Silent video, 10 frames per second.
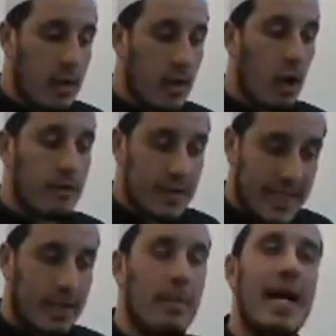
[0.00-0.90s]
a lot of
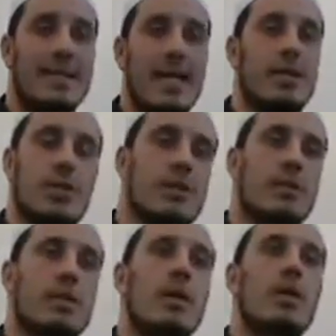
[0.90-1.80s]
stigma attached
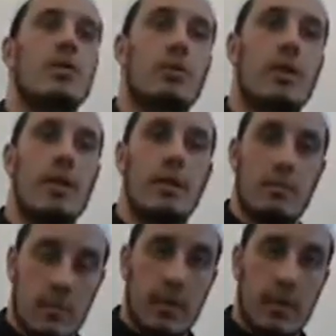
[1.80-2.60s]
to the